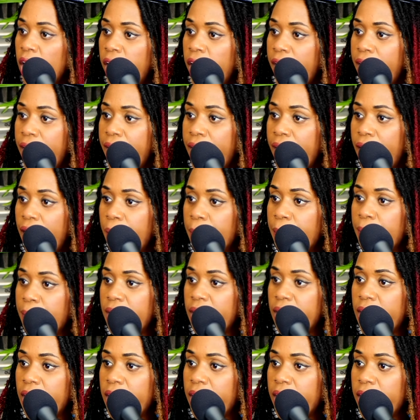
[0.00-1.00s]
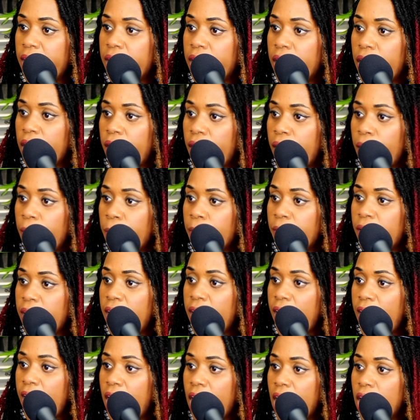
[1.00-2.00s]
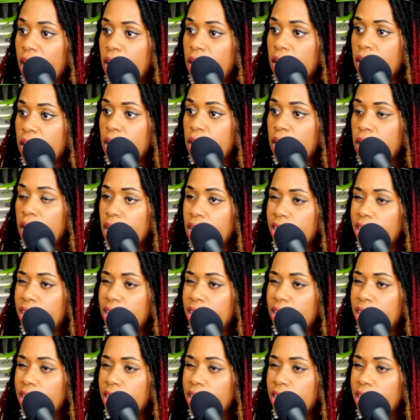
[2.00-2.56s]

um, and then um, we had.